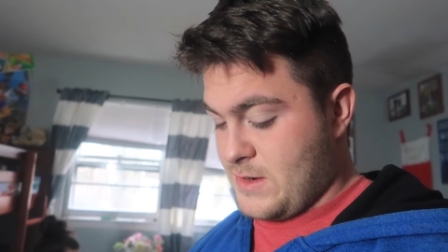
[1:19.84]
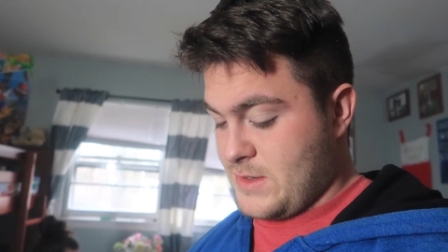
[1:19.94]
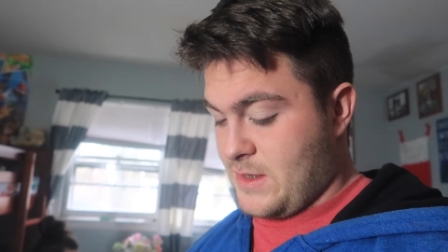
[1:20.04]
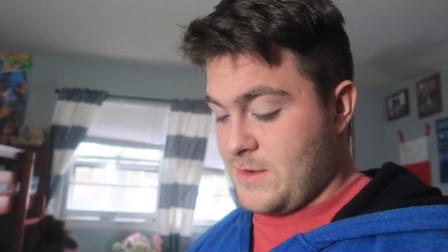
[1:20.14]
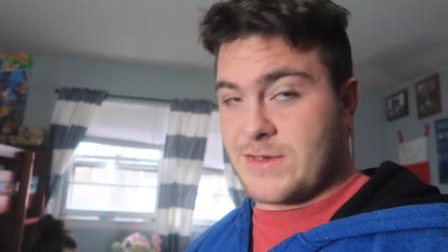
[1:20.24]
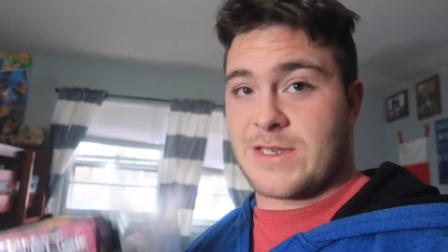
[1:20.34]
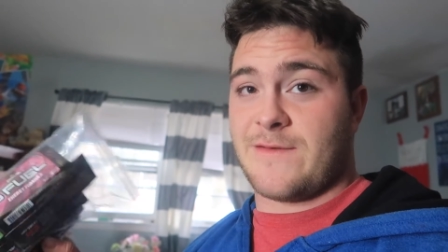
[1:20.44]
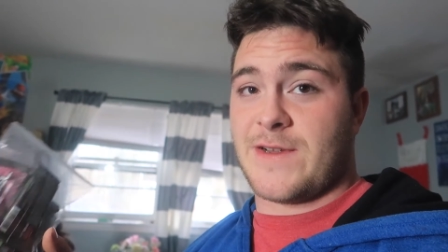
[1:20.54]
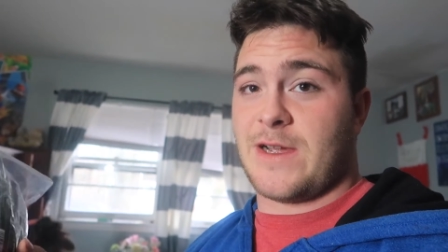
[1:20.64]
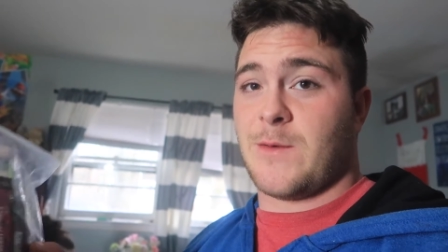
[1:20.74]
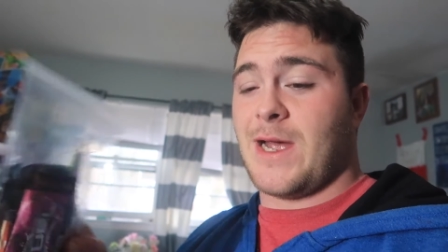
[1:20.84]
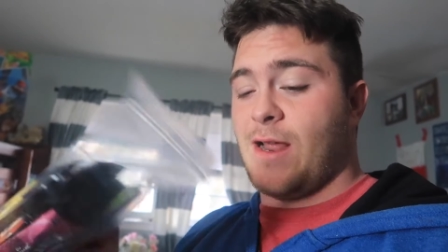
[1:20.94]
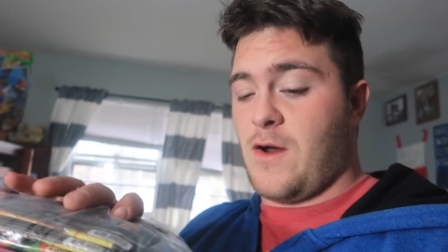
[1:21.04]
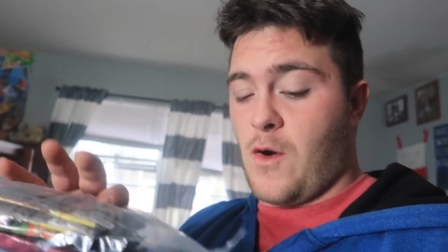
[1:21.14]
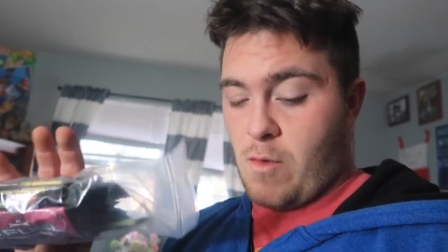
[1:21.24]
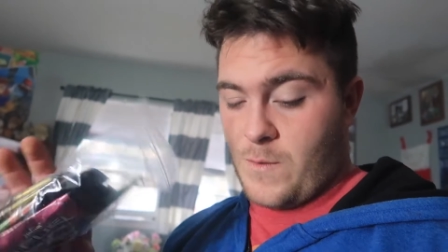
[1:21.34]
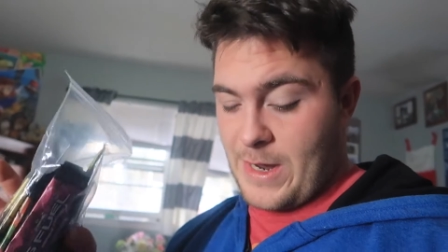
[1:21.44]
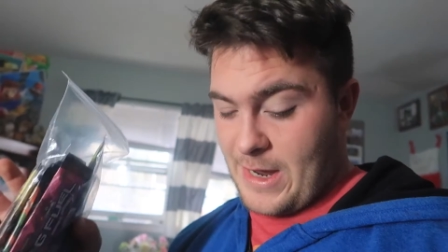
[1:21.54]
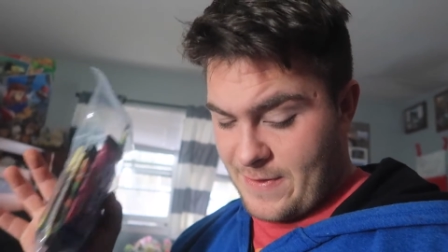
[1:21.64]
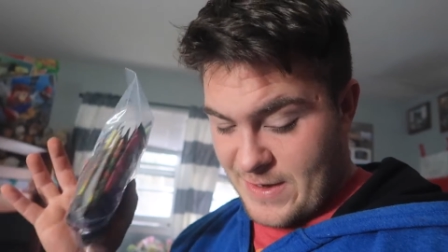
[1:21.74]
There's other stuff in here. We got oh,
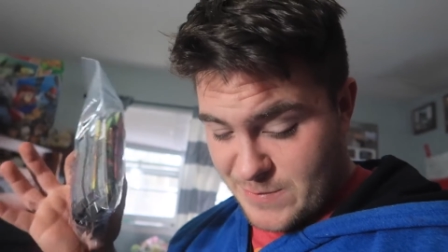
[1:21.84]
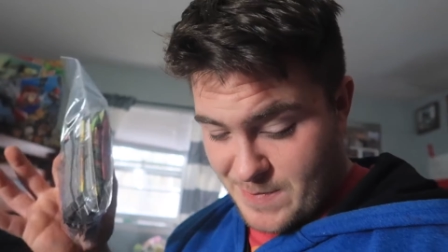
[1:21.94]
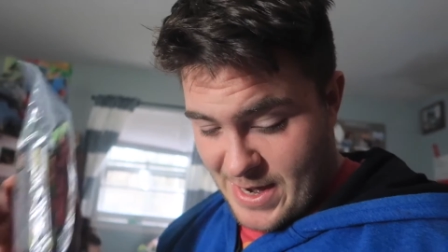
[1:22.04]
we got this